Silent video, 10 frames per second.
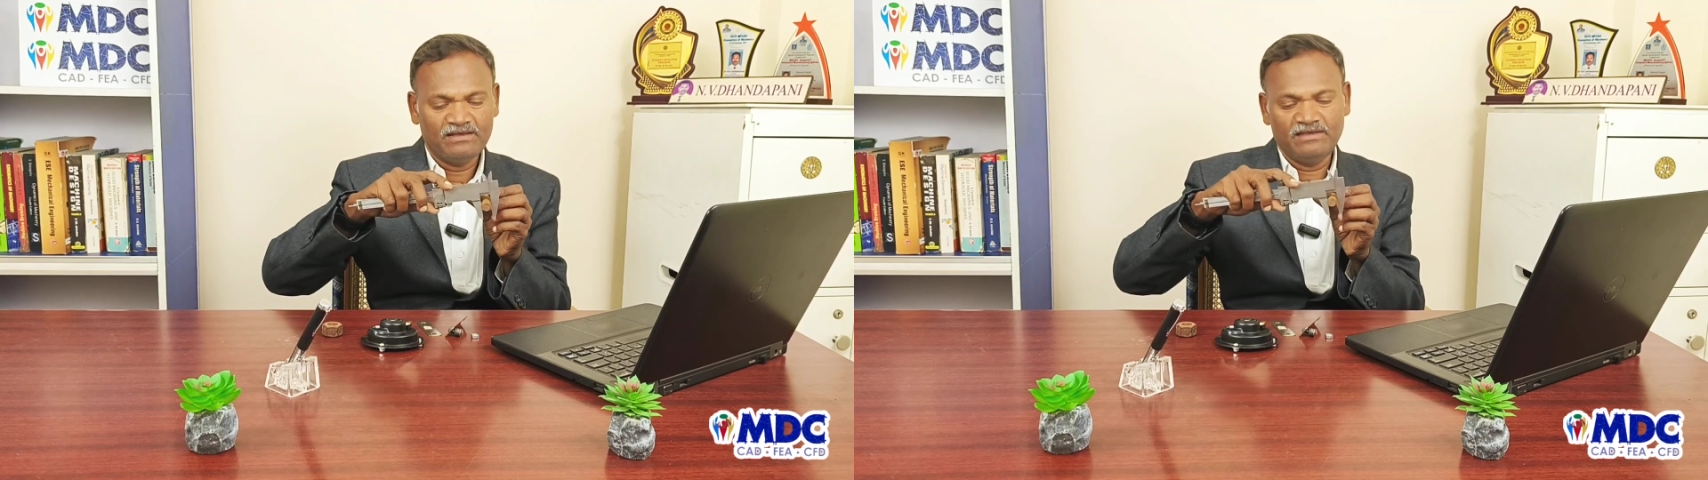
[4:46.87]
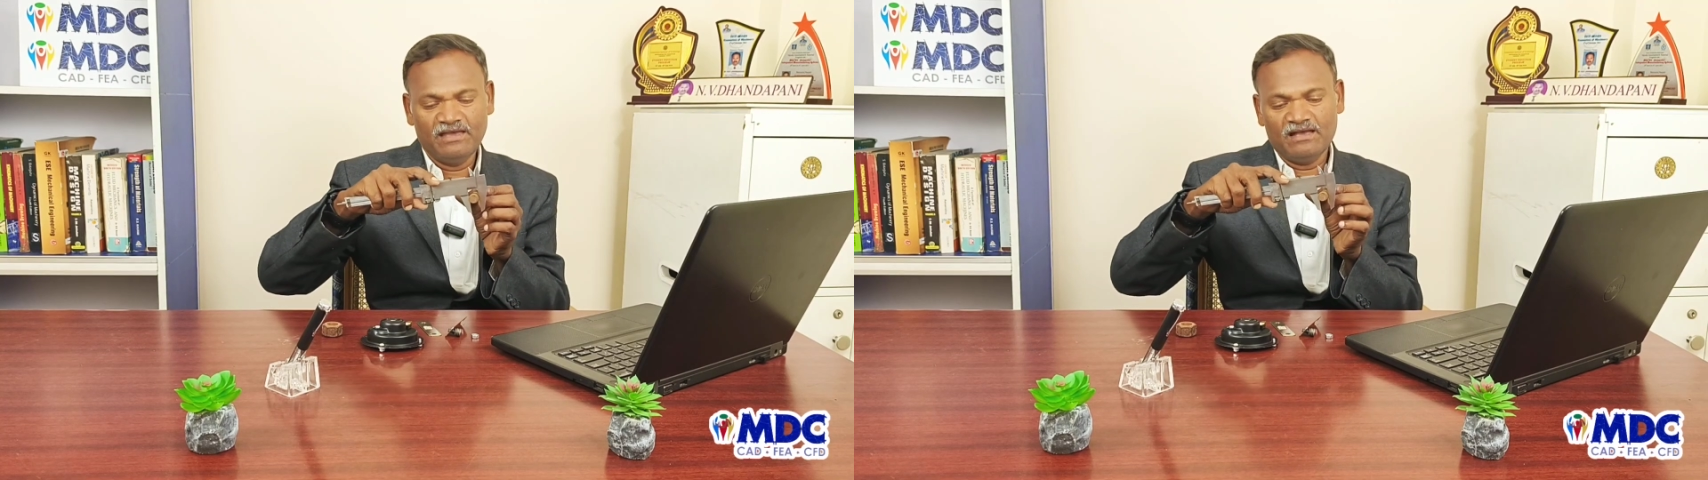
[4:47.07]

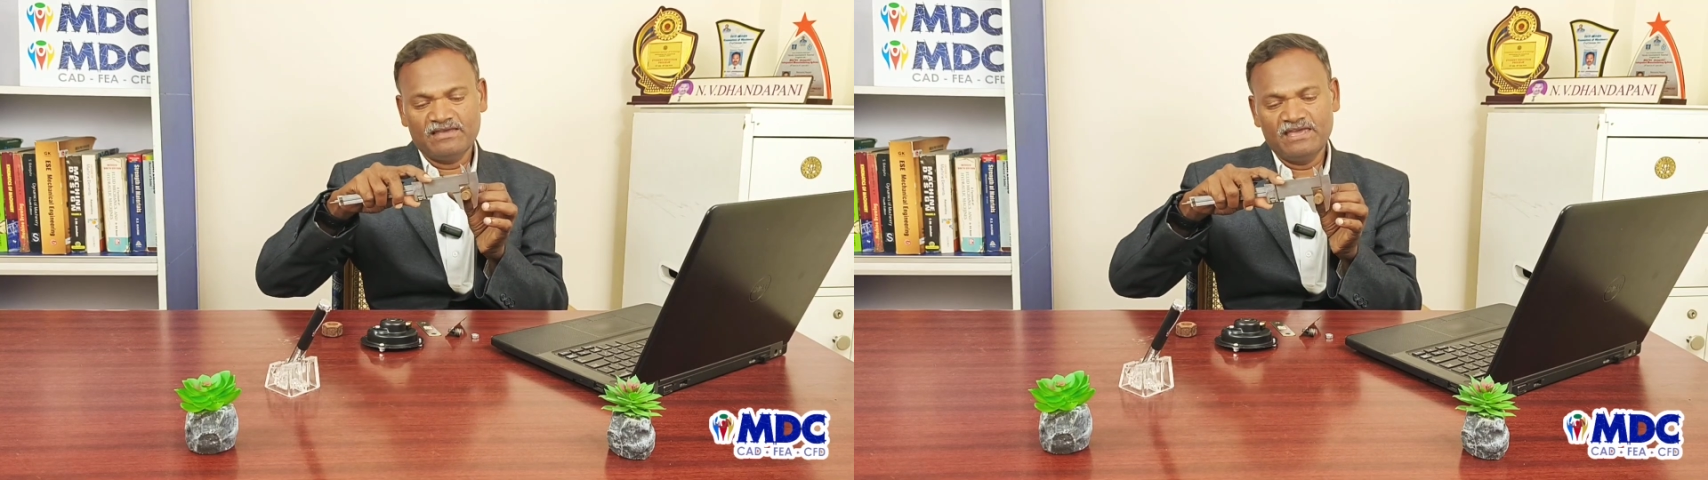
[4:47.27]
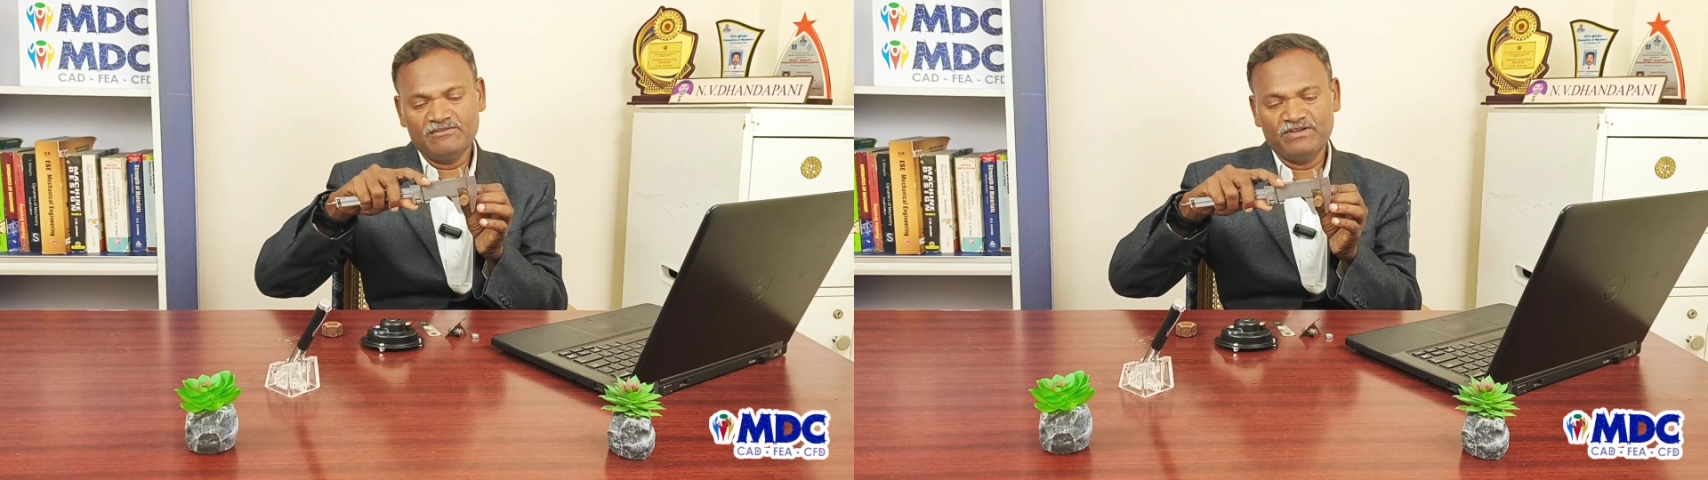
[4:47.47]

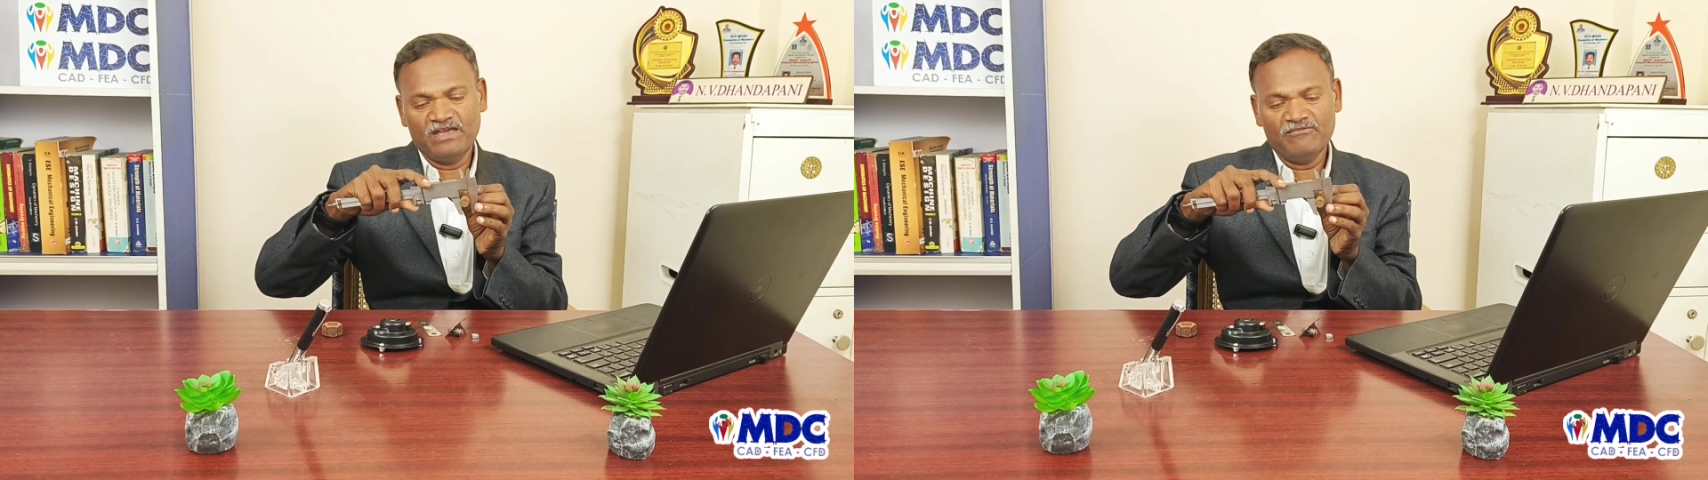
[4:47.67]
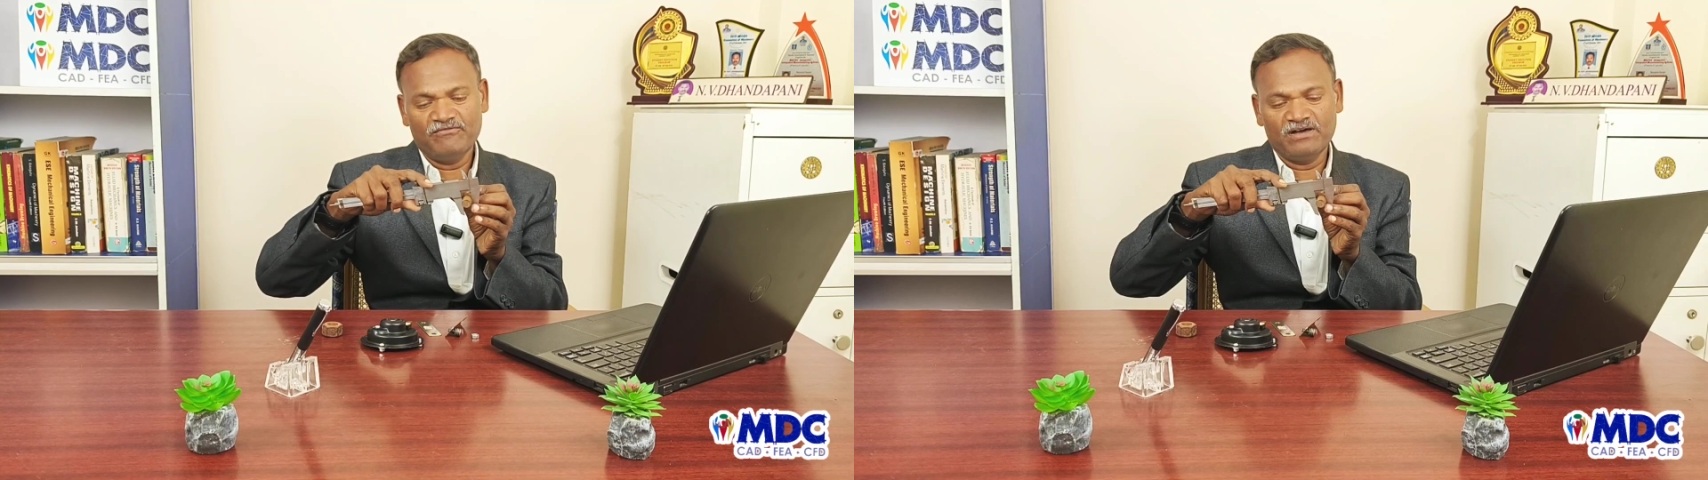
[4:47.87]
Yeah, here we
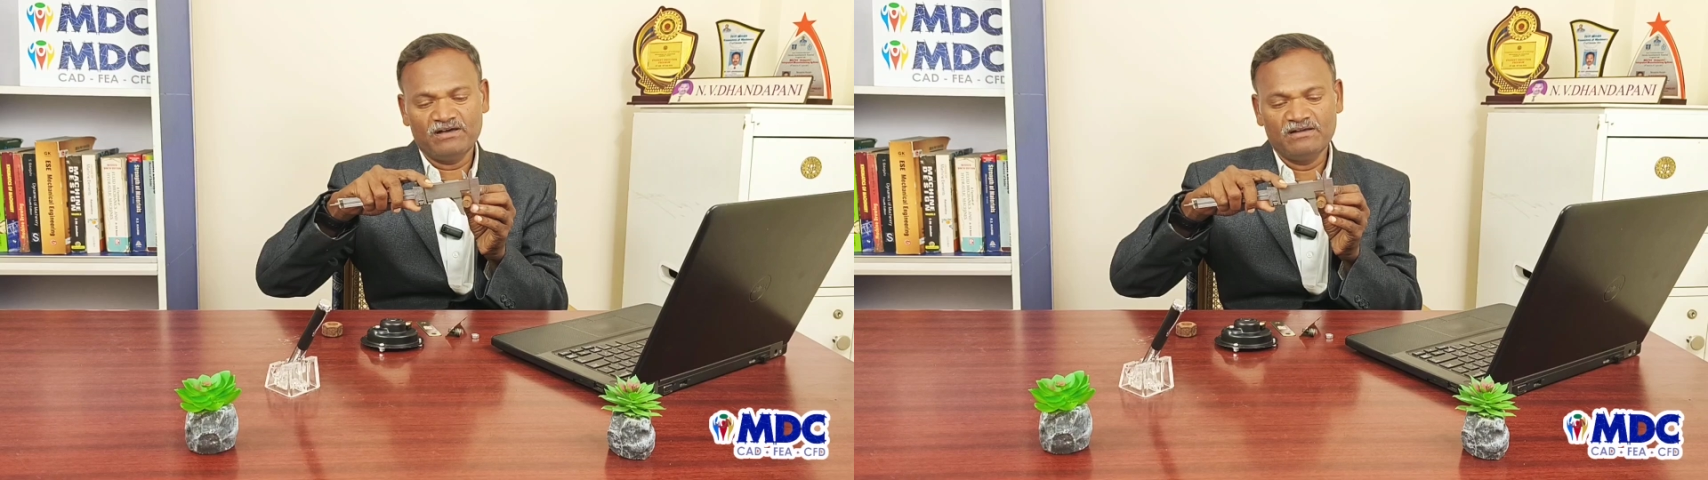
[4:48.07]
have